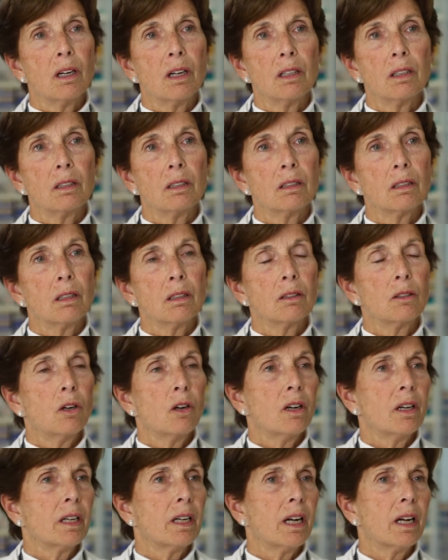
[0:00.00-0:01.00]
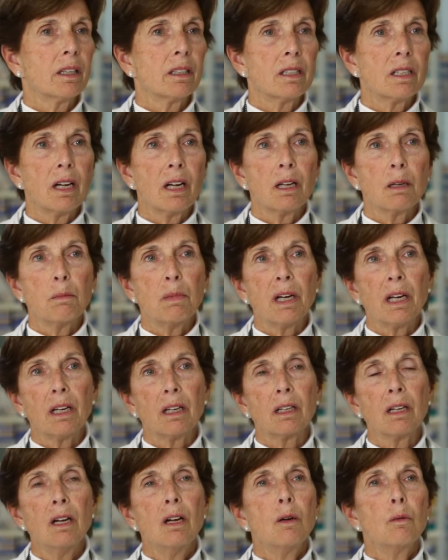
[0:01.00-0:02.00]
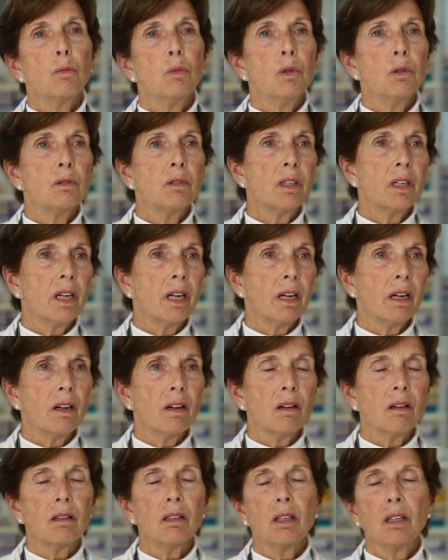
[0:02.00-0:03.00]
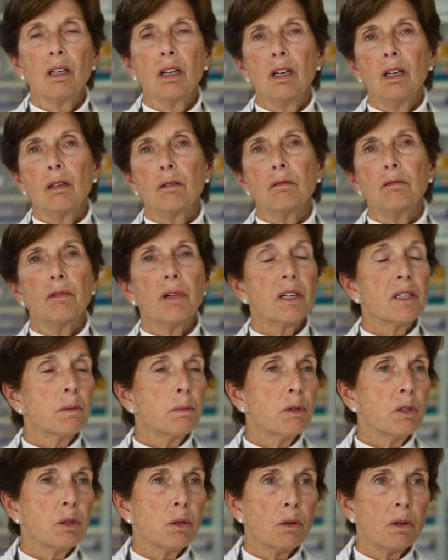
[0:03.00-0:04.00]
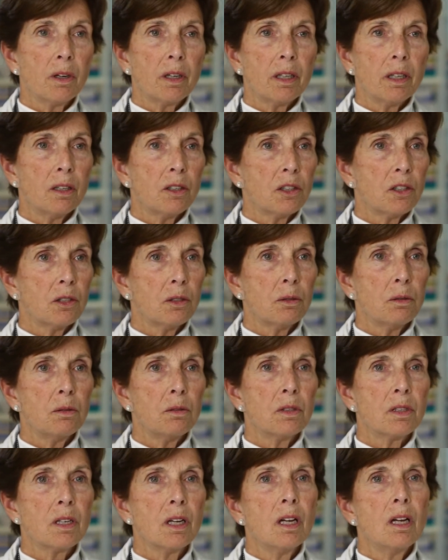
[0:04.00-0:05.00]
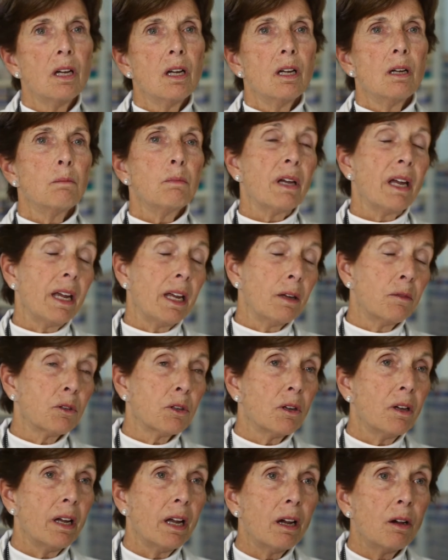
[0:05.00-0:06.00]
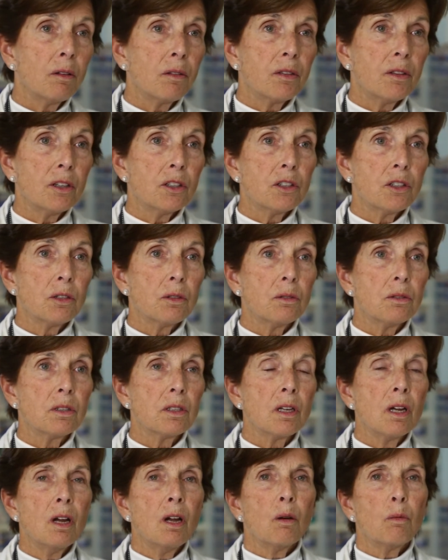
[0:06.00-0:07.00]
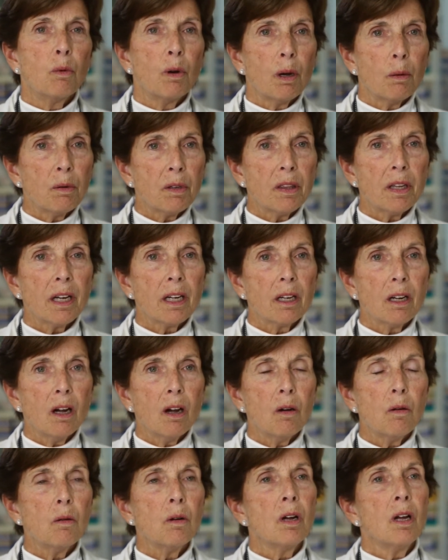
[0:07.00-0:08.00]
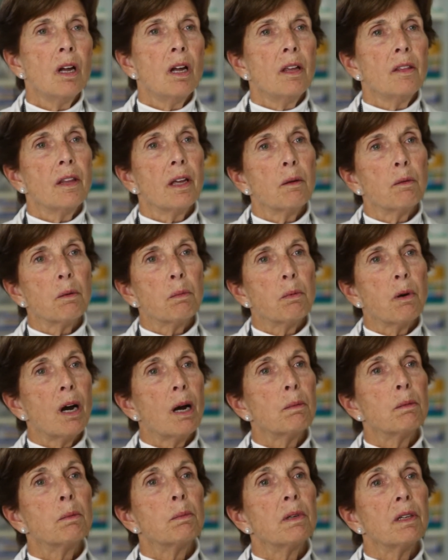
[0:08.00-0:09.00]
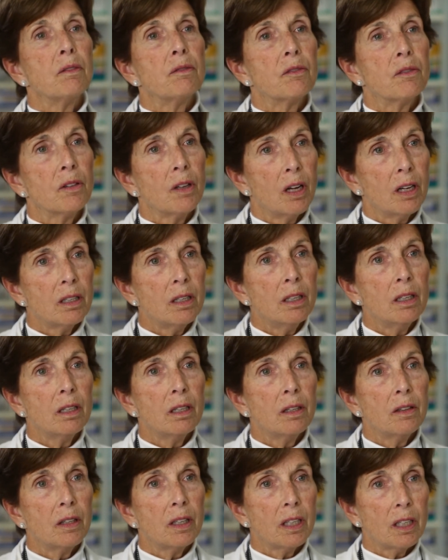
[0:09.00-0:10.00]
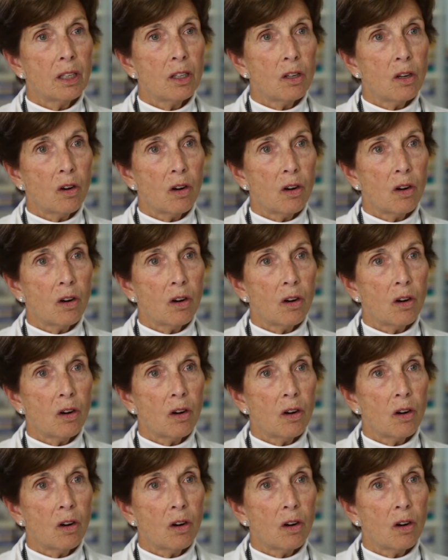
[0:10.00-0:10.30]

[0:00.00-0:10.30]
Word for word: on, cardiac, diabetic, wound care, respiratory issues, behavioral health issues. Where would they go? They would probably flood the